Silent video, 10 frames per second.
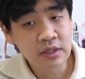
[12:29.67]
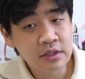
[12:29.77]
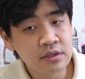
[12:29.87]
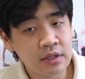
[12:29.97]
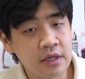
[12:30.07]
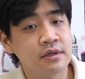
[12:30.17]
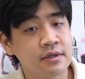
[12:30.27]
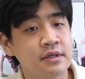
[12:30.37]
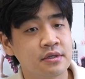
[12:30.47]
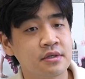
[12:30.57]
There's
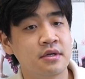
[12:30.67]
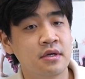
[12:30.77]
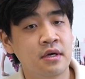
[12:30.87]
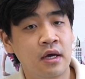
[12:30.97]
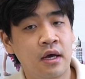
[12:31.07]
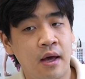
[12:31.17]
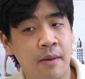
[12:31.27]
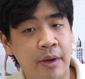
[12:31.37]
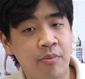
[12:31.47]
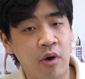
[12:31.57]
a
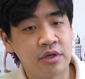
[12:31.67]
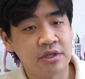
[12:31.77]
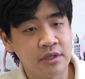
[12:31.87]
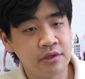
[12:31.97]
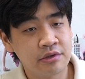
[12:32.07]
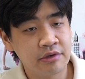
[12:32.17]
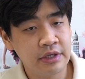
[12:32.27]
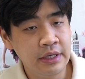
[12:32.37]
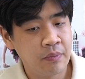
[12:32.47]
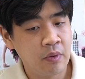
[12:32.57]
big protest industry,